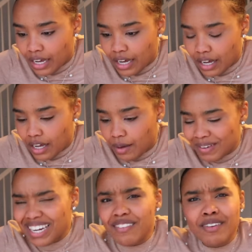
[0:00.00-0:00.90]

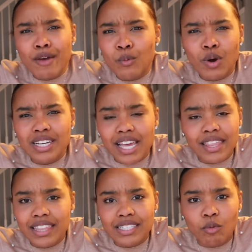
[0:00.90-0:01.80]
And even if I was, I
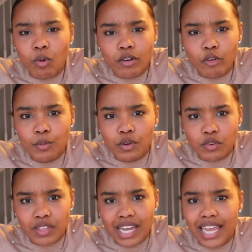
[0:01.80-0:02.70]
think that's a wonderful,
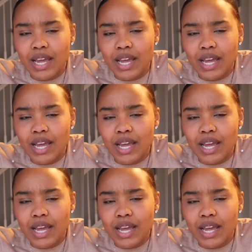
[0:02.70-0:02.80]
beautiful thing.